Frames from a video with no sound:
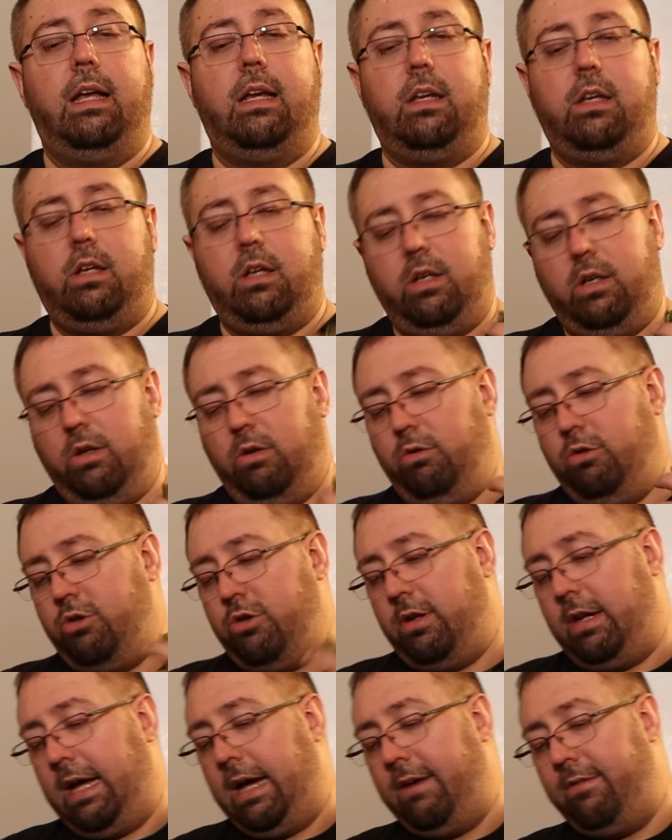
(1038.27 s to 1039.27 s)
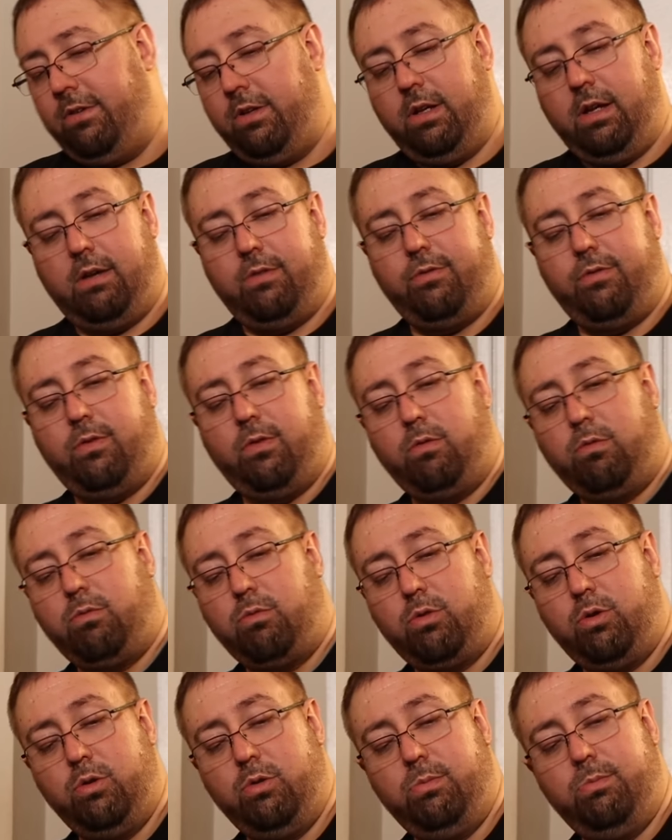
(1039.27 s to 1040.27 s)
you should have enough
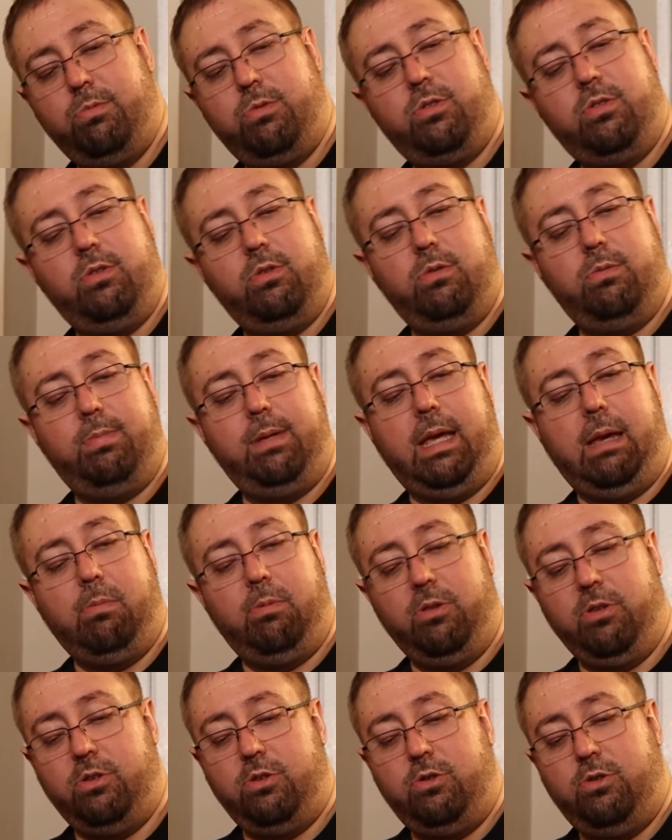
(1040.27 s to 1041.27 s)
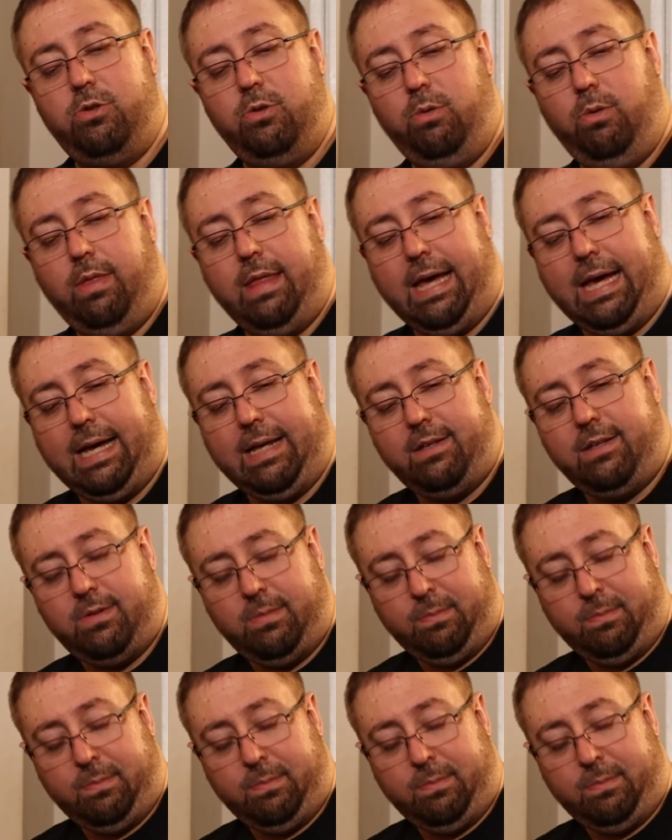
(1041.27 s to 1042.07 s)
room to be able to do that.